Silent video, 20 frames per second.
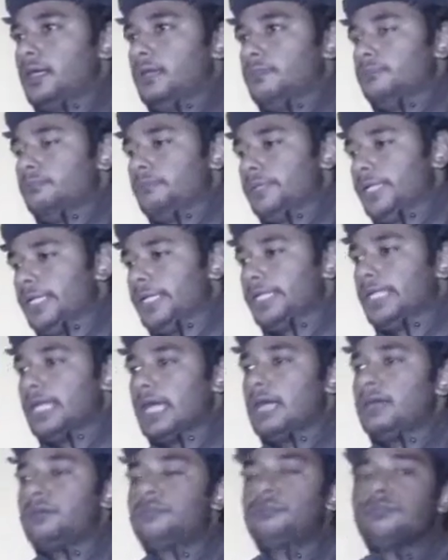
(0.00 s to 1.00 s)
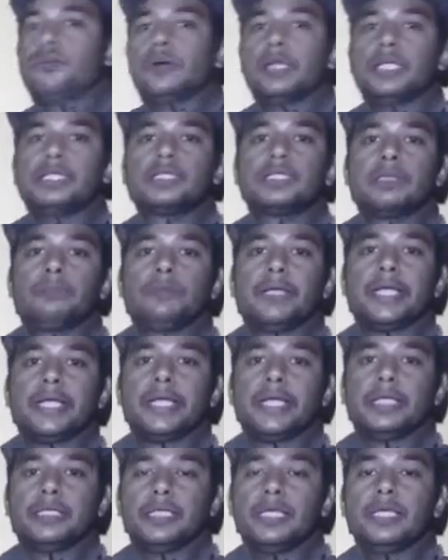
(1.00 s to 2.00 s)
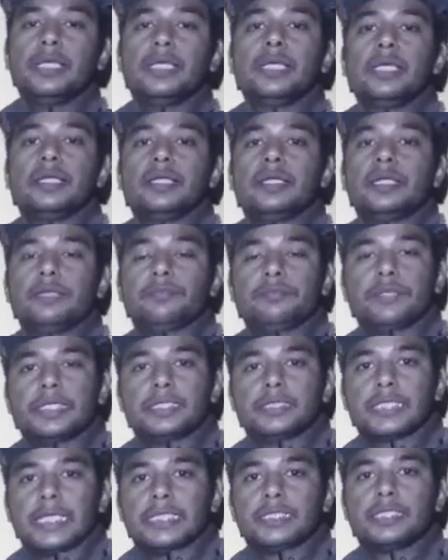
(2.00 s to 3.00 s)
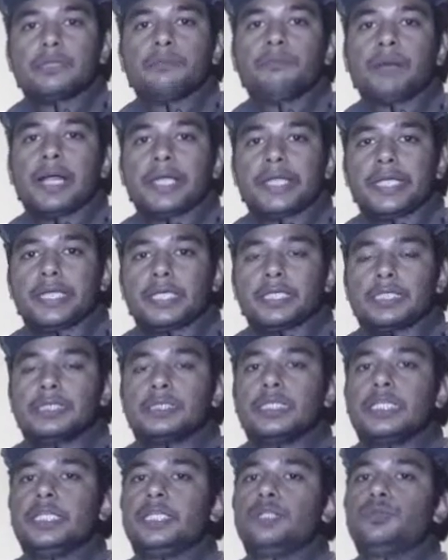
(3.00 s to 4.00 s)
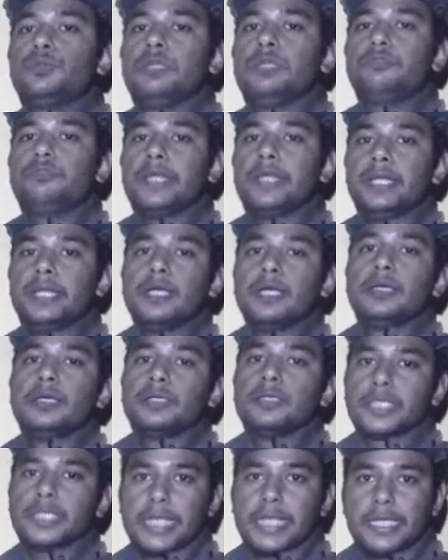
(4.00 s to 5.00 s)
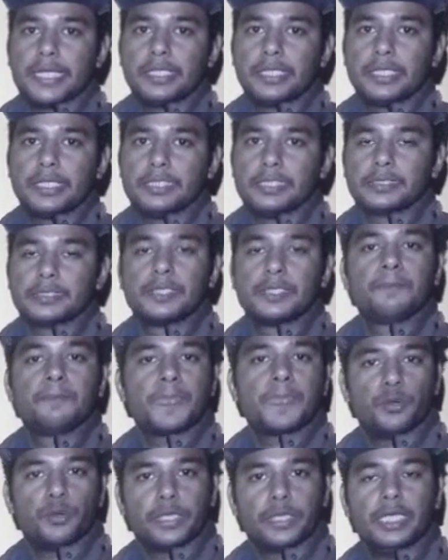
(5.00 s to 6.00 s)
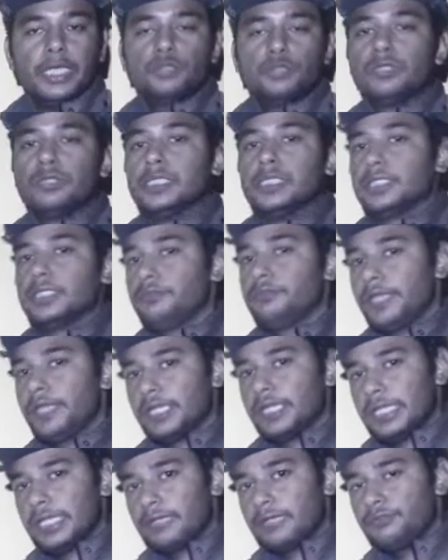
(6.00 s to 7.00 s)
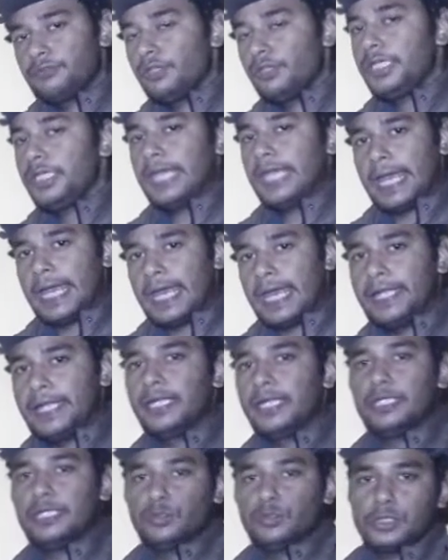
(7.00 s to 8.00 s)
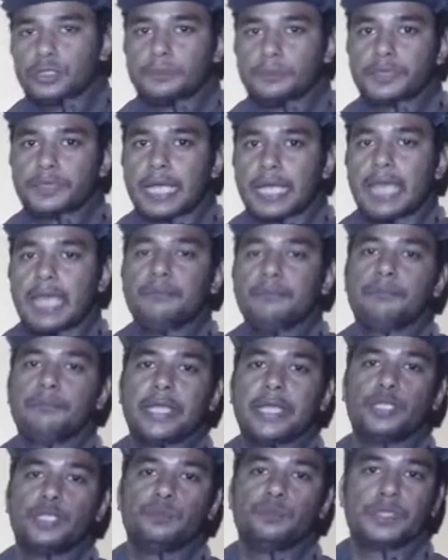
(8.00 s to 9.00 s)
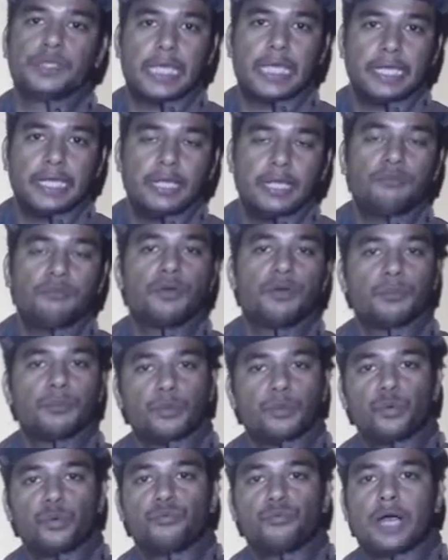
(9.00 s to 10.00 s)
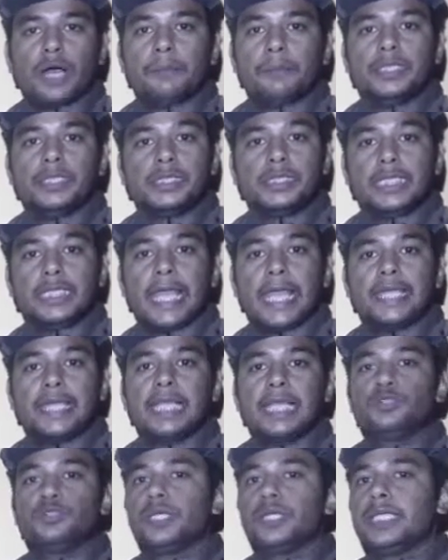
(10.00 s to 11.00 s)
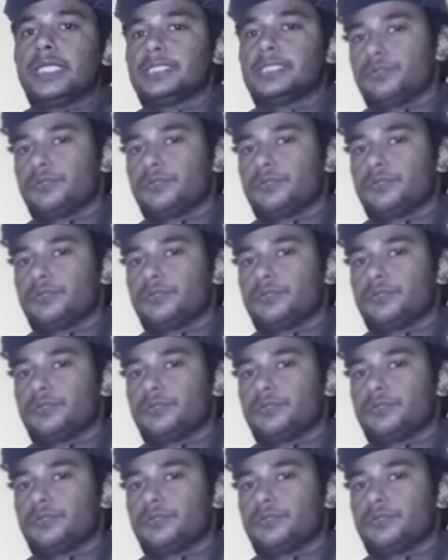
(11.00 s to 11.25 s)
media for separating the different sized particles into different categories. Okay, so listen very carefully and do subscribe my YouTube channel for more pharmacy and educational